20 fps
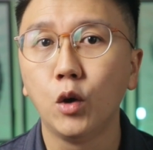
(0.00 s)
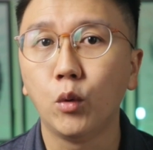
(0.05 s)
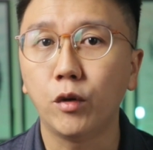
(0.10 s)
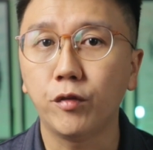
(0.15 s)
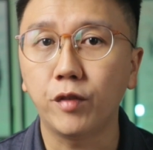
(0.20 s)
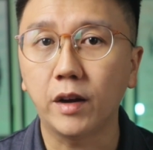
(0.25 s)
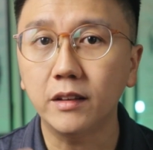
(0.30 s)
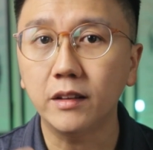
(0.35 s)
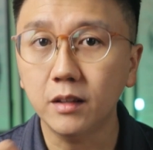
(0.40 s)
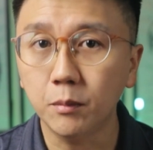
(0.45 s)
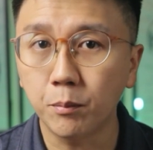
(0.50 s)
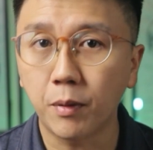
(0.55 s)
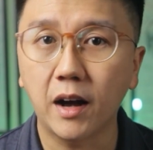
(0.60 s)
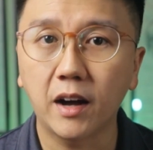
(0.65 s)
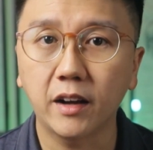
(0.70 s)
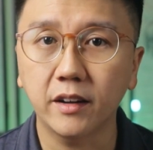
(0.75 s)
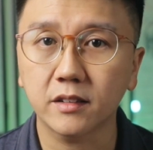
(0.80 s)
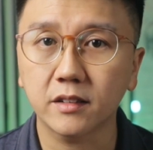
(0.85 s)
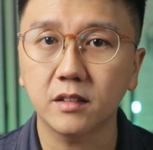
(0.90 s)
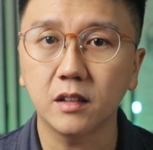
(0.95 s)
with
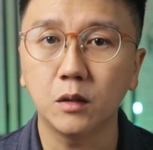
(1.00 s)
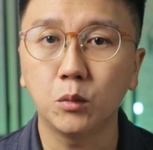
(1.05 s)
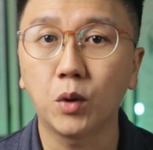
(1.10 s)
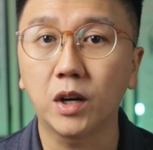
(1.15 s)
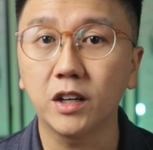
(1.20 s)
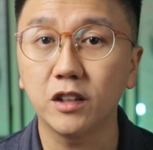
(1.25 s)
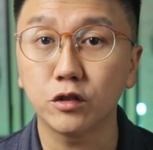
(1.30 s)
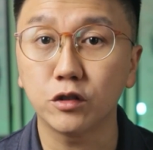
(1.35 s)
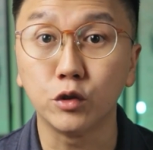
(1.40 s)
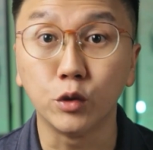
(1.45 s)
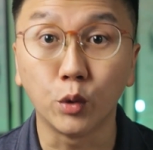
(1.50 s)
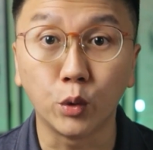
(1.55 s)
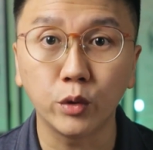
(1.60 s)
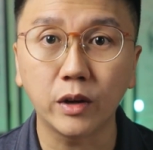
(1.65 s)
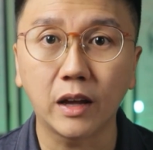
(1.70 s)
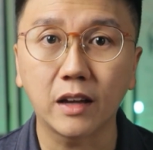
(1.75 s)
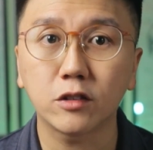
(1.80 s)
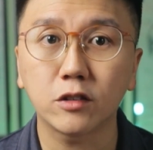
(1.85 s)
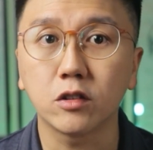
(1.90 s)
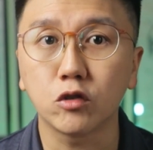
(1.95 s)
antibiotics in what is
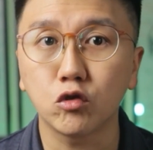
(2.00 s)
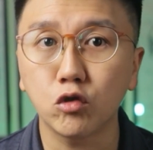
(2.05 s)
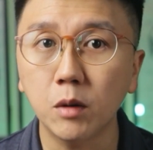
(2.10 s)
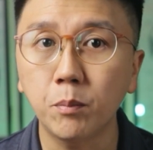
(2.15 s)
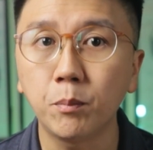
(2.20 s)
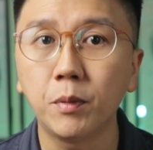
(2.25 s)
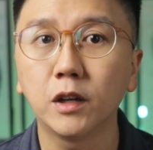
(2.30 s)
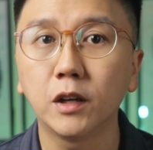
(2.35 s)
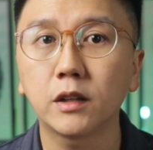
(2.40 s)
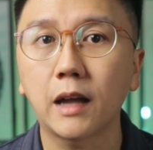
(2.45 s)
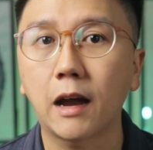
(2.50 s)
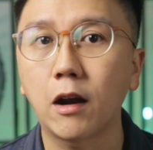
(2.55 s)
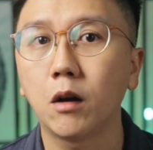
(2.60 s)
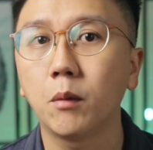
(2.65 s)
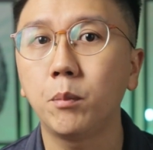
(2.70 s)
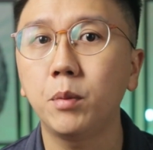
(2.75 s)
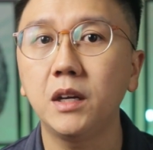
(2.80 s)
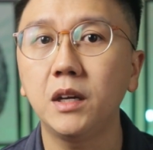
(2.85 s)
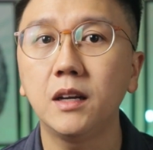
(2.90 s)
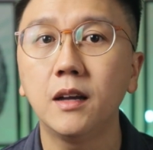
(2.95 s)
known as triple
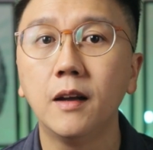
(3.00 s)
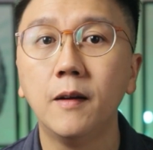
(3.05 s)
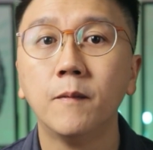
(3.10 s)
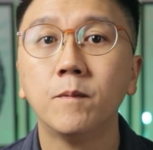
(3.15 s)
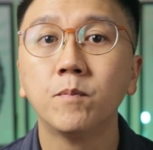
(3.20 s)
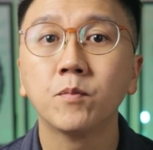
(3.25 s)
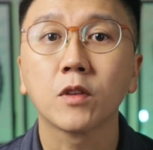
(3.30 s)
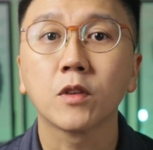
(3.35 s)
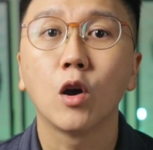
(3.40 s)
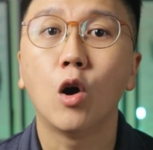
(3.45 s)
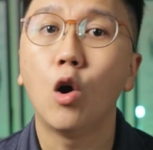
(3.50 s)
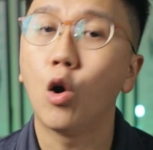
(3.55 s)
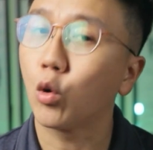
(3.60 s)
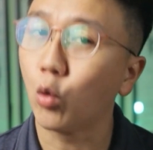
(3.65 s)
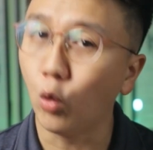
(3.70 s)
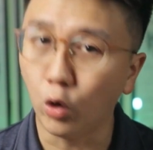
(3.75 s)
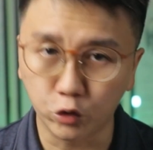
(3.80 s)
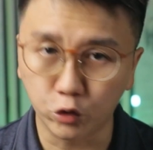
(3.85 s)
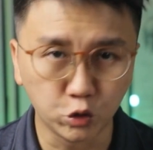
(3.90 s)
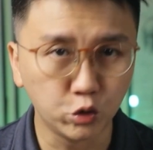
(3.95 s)
therapy or
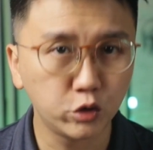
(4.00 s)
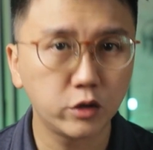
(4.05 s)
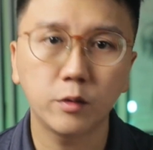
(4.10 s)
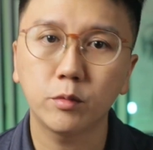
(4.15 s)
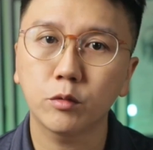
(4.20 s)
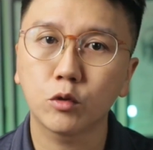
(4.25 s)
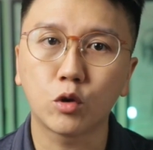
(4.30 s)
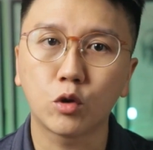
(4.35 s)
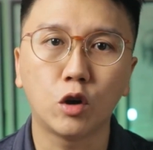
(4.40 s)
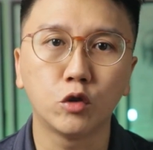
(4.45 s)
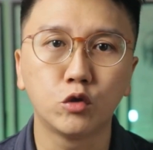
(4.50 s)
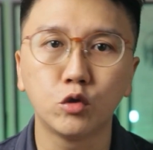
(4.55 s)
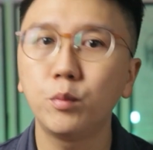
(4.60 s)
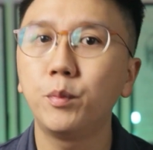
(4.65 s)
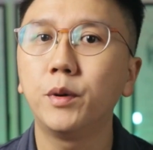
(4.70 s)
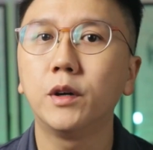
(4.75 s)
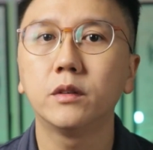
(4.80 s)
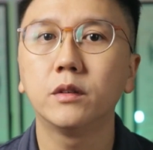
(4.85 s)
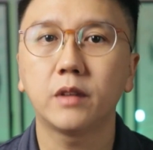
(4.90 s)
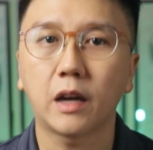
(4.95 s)

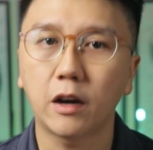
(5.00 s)
quadruple